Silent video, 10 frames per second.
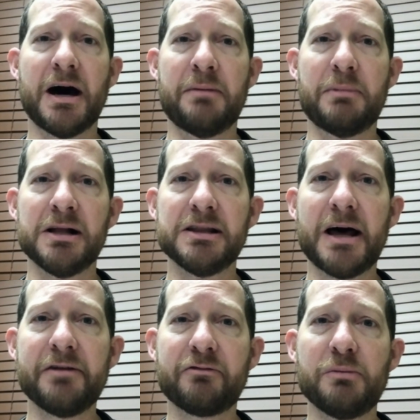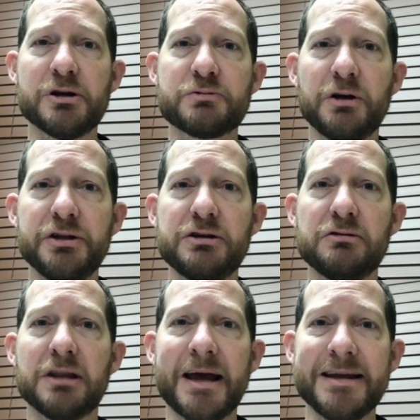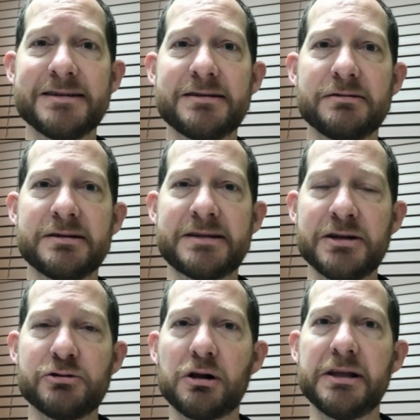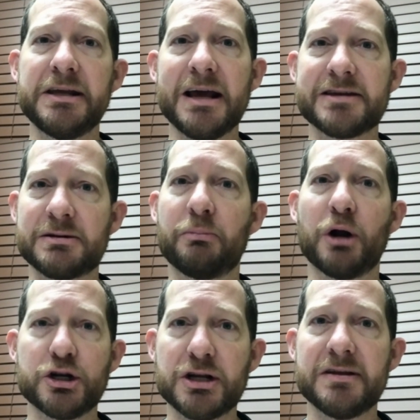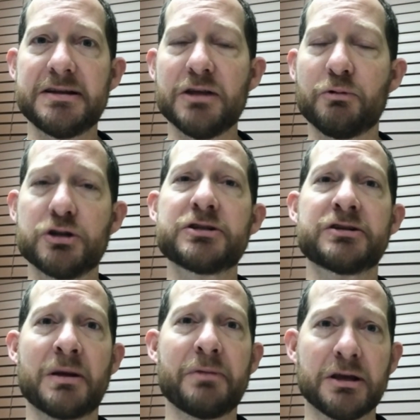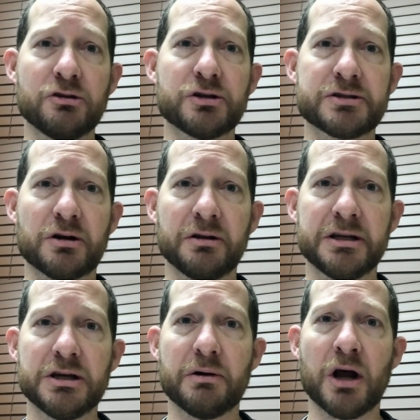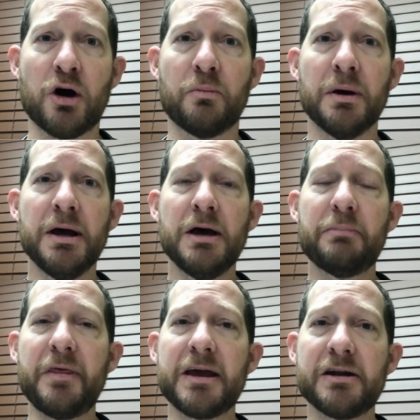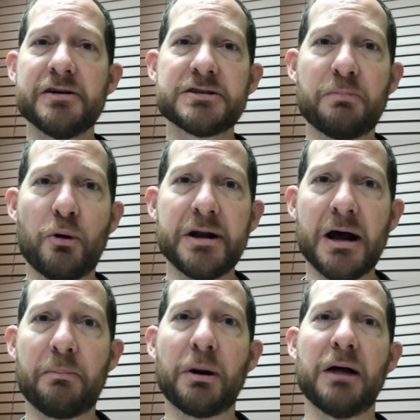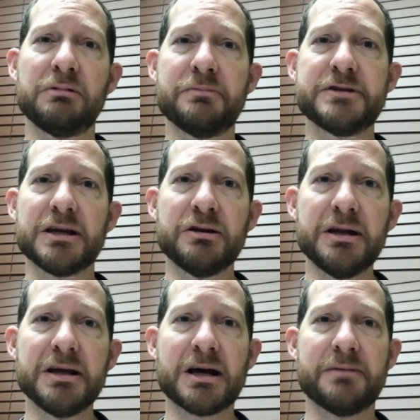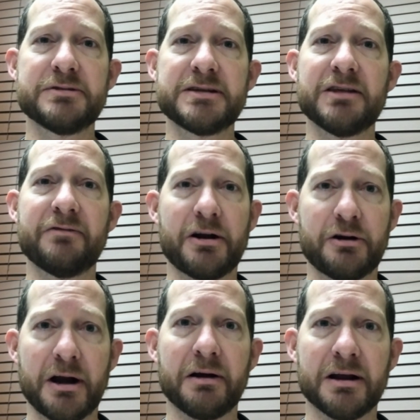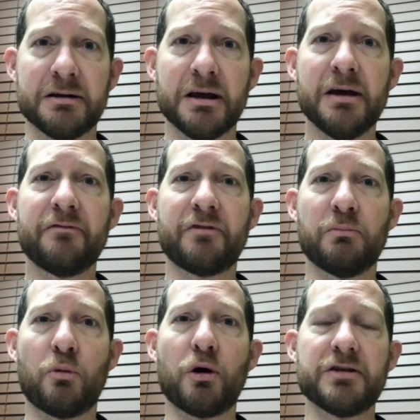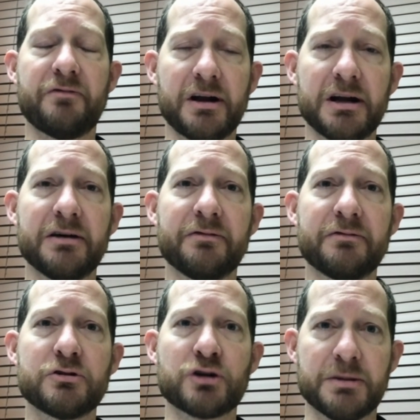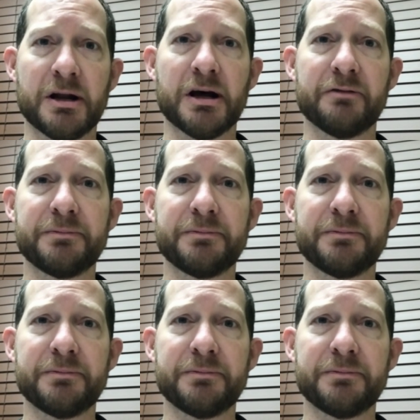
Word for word: Um, a lot of groomers will do light dental cleaning, as in brushing the teeth, which is something you should certainly do at home. But they can also point out problems that you need to come see the veterinarian for more definitive treatment of.